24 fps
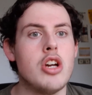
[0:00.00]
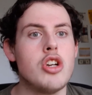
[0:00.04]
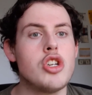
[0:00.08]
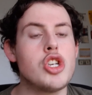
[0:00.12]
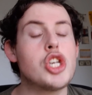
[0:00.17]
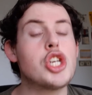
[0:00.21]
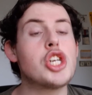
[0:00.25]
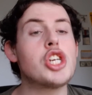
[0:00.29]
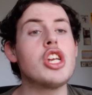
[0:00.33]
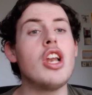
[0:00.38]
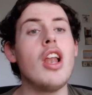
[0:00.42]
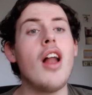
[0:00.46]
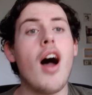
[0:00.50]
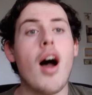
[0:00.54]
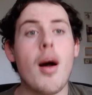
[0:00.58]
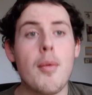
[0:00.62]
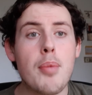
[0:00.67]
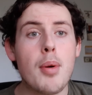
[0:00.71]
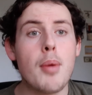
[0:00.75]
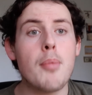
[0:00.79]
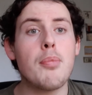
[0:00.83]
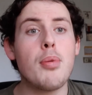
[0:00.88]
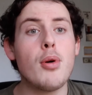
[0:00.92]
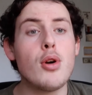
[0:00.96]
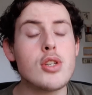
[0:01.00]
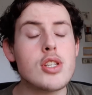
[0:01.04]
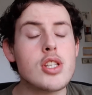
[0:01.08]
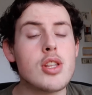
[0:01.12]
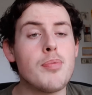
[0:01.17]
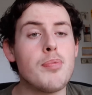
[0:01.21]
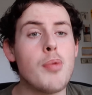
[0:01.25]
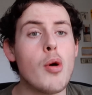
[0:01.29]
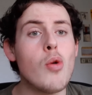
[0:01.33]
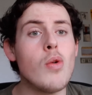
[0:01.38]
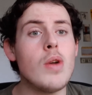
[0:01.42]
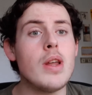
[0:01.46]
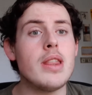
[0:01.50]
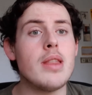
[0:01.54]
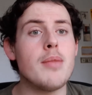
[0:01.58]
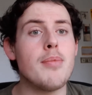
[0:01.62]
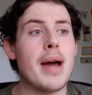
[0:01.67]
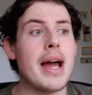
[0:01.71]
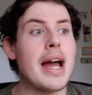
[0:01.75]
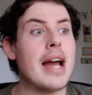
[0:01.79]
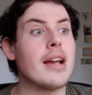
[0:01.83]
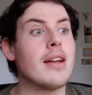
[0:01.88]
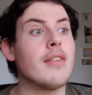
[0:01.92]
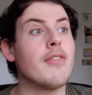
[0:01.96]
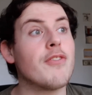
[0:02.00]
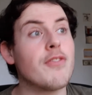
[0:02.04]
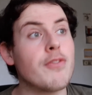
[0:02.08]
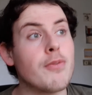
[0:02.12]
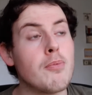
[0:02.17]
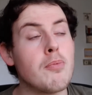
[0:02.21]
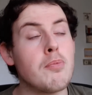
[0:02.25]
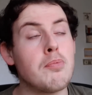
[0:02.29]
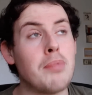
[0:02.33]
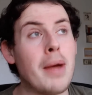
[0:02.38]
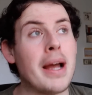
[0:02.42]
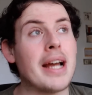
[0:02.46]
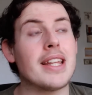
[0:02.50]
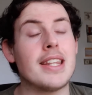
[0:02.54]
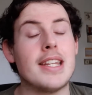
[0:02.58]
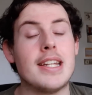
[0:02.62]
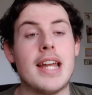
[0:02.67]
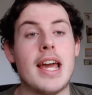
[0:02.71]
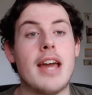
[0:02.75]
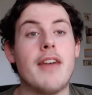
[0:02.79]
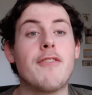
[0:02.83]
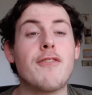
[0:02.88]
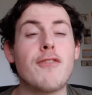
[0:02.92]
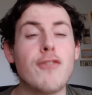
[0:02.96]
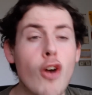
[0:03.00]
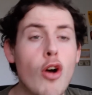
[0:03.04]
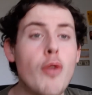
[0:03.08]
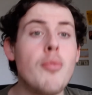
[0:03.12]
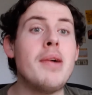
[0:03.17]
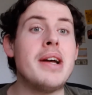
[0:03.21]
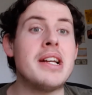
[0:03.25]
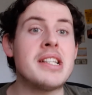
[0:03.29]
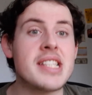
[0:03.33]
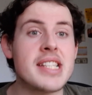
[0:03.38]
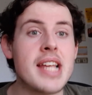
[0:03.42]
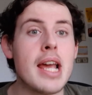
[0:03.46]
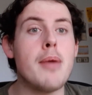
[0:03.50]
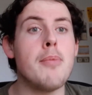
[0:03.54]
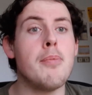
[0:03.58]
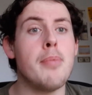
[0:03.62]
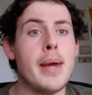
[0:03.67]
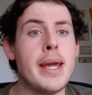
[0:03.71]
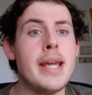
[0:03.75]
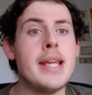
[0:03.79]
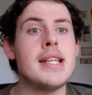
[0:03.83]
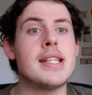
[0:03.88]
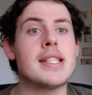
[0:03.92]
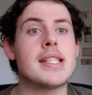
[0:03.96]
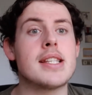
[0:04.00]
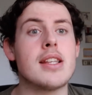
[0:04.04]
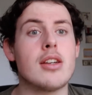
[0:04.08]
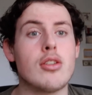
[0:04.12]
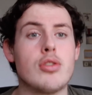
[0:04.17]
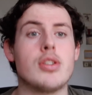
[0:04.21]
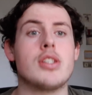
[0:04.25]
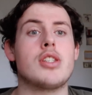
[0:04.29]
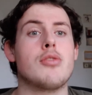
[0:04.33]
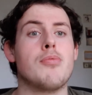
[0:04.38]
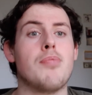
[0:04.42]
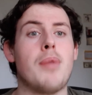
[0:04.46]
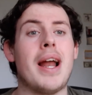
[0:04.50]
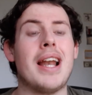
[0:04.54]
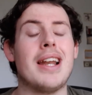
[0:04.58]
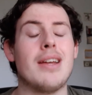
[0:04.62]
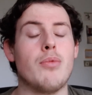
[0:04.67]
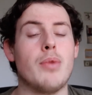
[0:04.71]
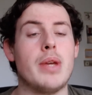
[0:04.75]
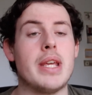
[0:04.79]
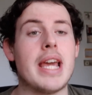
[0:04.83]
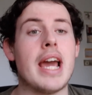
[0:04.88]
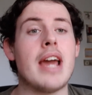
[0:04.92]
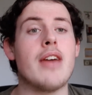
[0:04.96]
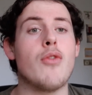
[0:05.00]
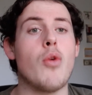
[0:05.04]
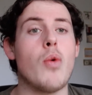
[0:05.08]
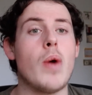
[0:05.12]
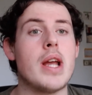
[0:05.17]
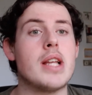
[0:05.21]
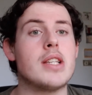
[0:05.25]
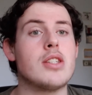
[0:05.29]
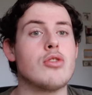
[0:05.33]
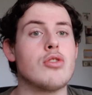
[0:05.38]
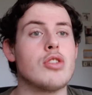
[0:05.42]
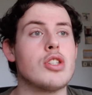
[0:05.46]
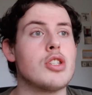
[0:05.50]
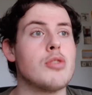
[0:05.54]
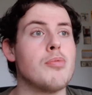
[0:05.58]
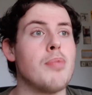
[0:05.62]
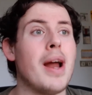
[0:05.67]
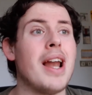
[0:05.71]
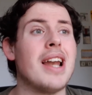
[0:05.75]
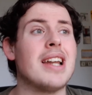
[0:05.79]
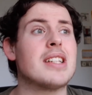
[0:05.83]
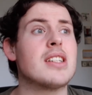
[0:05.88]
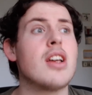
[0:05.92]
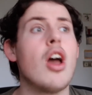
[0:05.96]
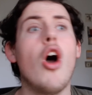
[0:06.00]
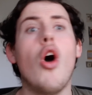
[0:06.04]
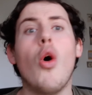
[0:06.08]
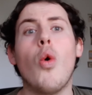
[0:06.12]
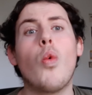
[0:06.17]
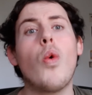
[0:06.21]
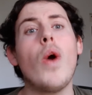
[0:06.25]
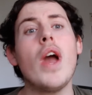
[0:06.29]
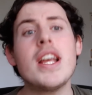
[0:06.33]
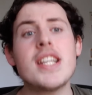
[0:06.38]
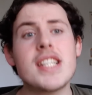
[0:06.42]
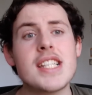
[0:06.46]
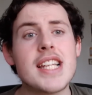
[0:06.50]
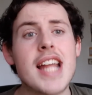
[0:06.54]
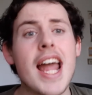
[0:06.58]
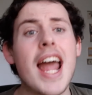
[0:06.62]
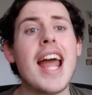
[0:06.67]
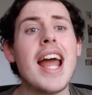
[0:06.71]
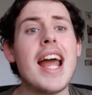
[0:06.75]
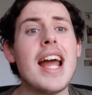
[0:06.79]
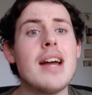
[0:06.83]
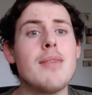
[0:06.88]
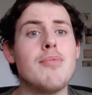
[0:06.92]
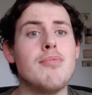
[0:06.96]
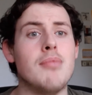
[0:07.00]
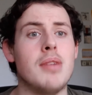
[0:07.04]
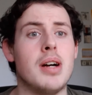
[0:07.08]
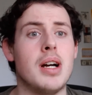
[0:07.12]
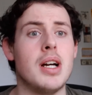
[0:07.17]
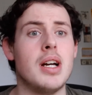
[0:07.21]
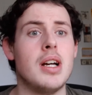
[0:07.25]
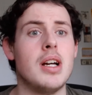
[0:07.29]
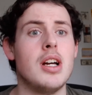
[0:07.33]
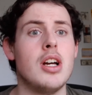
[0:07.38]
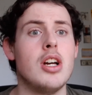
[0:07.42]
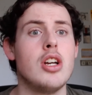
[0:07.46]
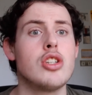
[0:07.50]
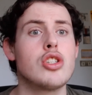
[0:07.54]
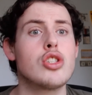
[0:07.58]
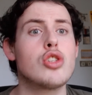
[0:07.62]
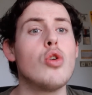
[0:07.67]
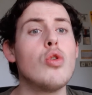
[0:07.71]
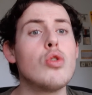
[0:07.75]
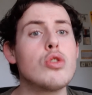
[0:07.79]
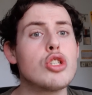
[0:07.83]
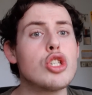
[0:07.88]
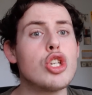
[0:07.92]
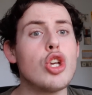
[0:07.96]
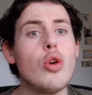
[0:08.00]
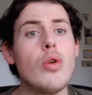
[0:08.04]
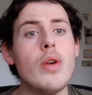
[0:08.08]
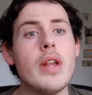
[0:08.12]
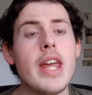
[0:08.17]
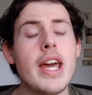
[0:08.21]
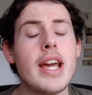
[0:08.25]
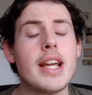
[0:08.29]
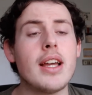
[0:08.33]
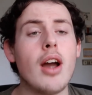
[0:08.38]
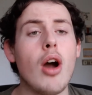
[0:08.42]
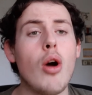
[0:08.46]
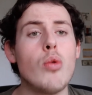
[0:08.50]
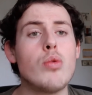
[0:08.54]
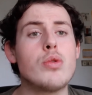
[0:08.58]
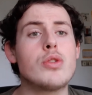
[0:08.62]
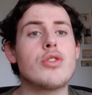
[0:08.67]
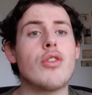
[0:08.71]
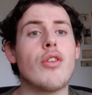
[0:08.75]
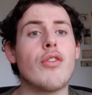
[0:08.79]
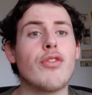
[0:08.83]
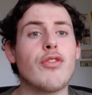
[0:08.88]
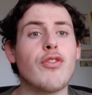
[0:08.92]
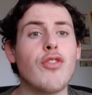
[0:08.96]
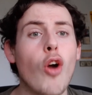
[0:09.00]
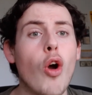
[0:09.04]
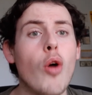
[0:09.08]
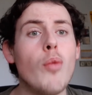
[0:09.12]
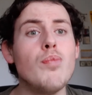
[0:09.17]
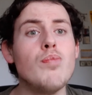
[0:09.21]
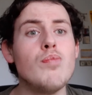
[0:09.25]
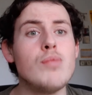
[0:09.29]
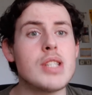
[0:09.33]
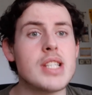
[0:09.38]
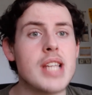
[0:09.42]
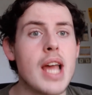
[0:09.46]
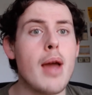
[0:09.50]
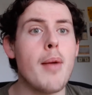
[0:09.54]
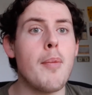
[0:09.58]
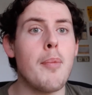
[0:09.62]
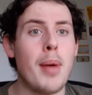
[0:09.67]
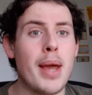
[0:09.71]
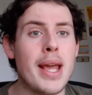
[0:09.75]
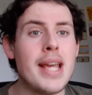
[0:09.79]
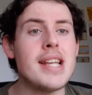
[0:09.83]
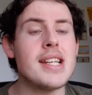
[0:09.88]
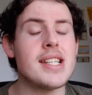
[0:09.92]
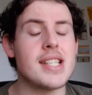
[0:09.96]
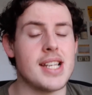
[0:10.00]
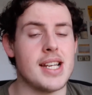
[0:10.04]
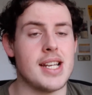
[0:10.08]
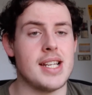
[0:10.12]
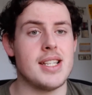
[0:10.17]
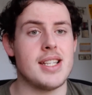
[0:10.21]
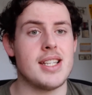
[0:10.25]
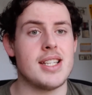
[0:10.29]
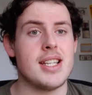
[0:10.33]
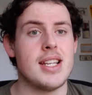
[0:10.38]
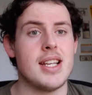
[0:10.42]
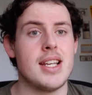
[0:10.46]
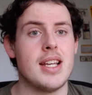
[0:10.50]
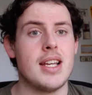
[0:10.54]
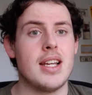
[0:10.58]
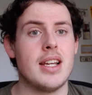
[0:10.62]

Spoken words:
Schlupp puts the ball in the back of the net from a set piece that we gave away to Crystal Palace. West Ham scored two of their goals from set pieces.